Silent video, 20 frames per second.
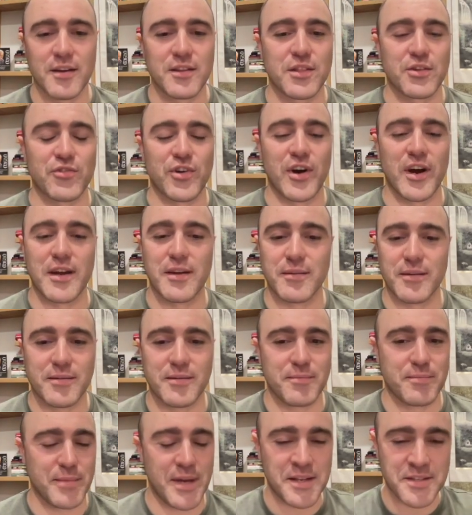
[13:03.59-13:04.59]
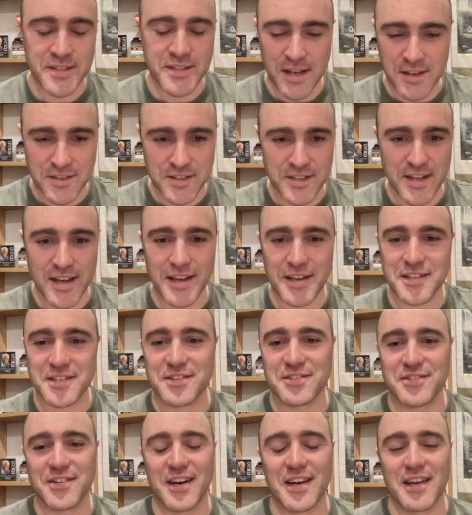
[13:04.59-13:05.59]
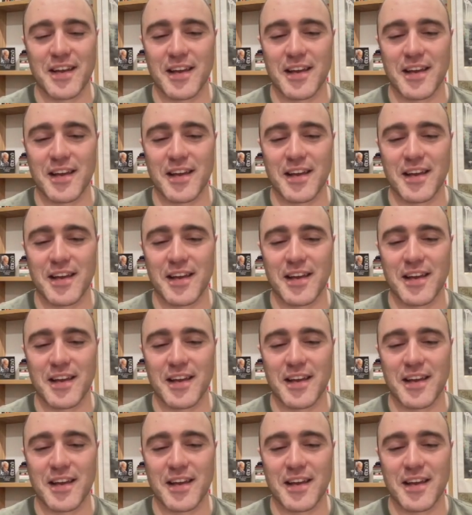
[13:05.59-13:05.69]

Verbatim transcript: the right incense sticks, right?